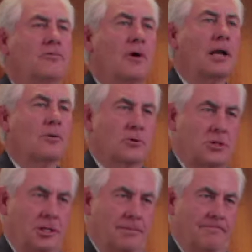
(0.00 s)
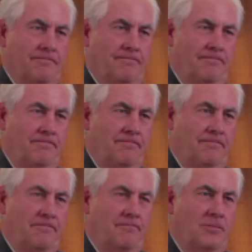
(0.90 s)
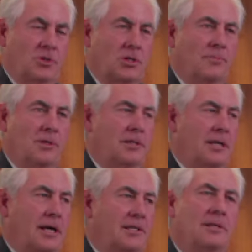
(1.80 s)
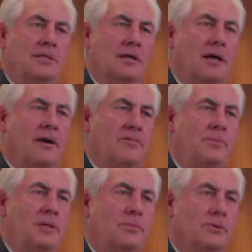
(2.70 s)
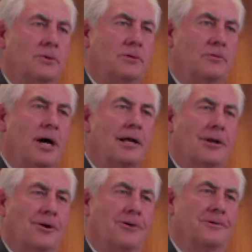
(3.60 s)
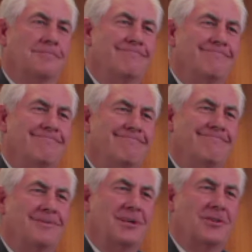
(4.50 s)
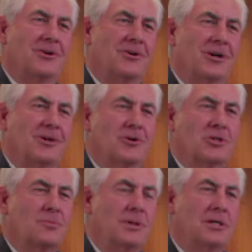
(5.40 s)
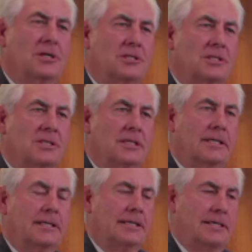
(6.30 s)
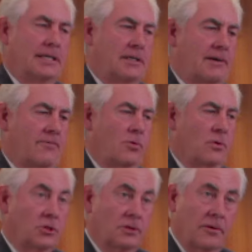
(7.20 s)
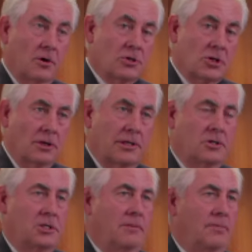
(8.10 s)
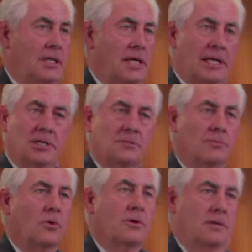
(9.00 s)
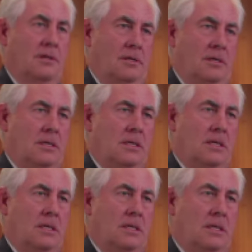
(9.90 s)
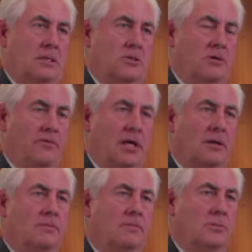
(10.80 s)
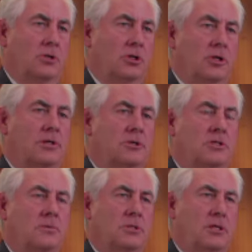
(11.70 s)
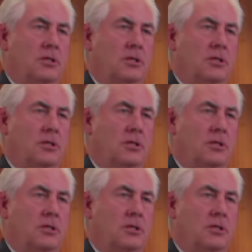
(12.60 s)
I know what my financial support is going to deliver, and so I can be very confident. This is a good spend of my dollars. It's a good spend of the company's dollars because